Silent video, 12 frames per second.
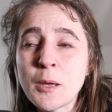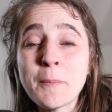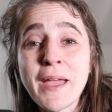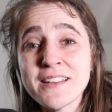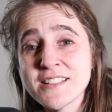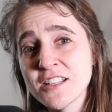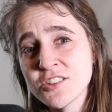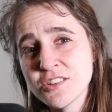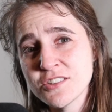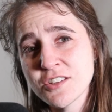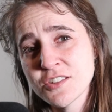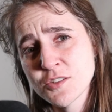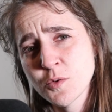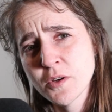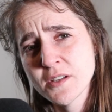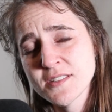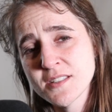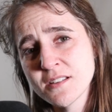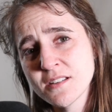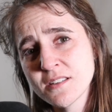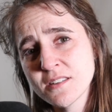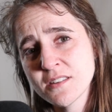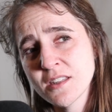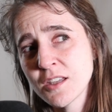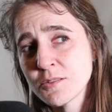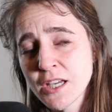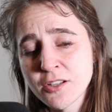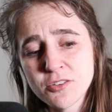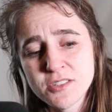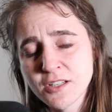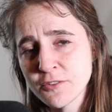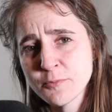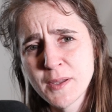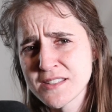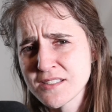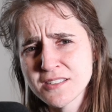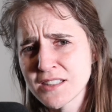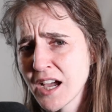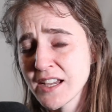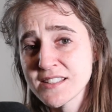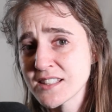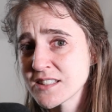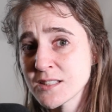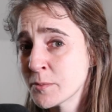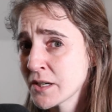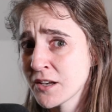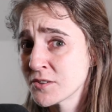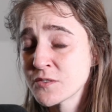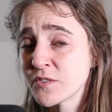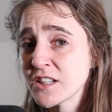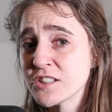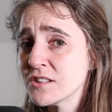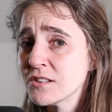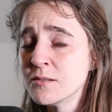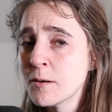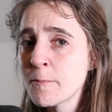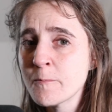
pay attention to the stories that you tell yourself based on lies that somebody else fed you.